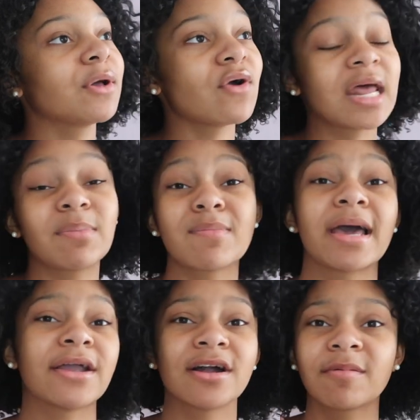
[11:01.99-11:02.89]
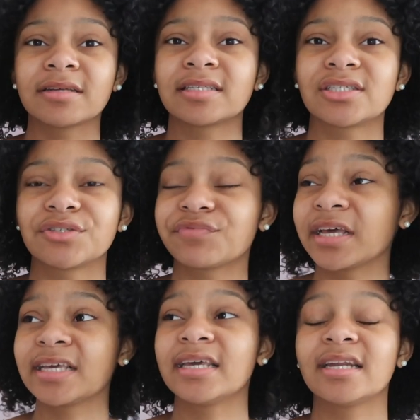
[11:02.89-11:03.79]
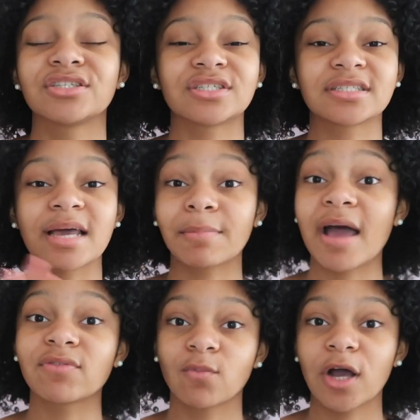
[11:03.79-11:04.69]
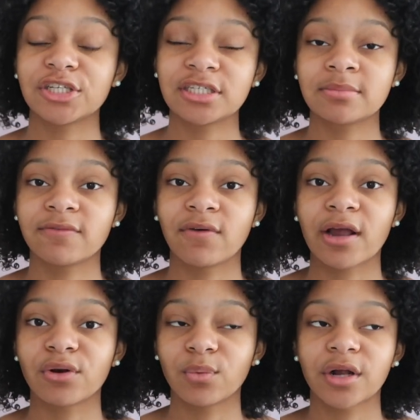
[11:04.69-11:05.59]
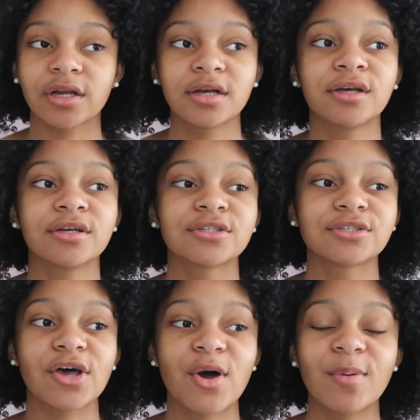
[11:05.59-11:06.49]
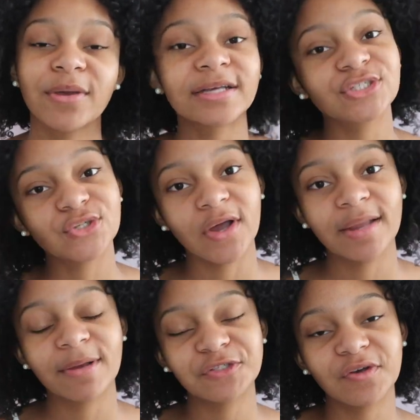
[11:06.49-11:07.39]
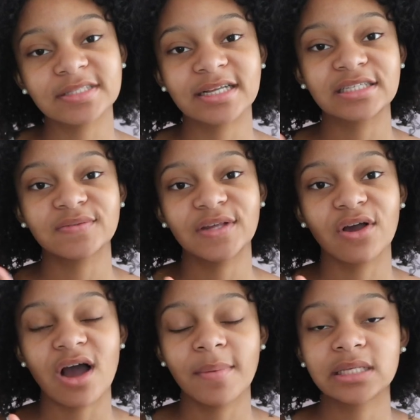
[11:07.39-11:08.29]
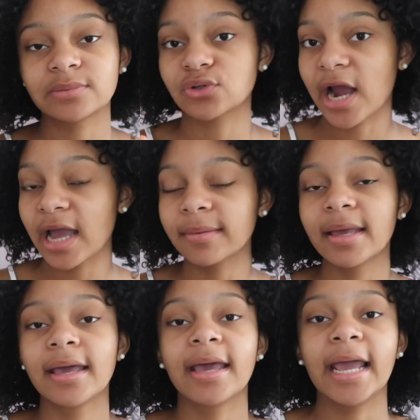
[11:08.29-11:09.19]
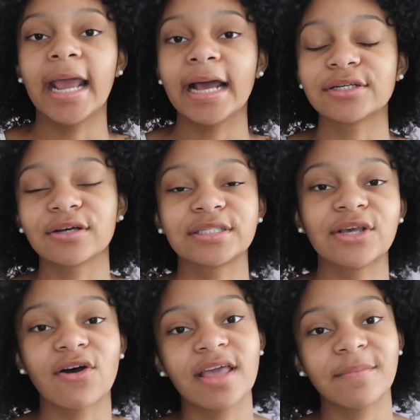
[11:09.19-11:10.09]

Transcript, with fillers: gonna go ahead and put my hair up because it's just flaking, and it's just, I'm gonna have to wash it before I go to work. So I hope you guys enjoyed. Make sure you guys like this video, comment, subscribe, and I'll see y'all